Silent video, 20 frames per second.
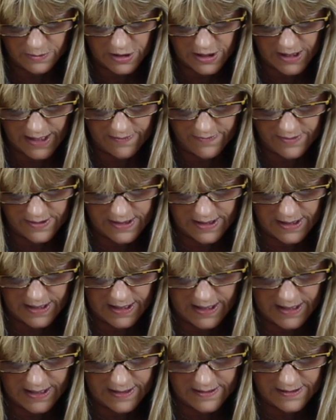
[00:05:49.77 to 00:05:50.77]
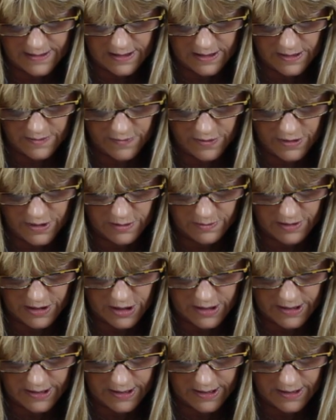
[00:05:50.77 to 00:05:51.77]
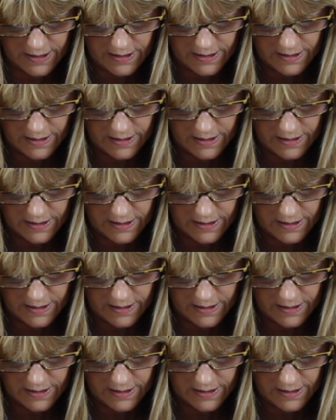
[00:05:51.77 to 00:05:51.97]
whichever's the easiest for you to actually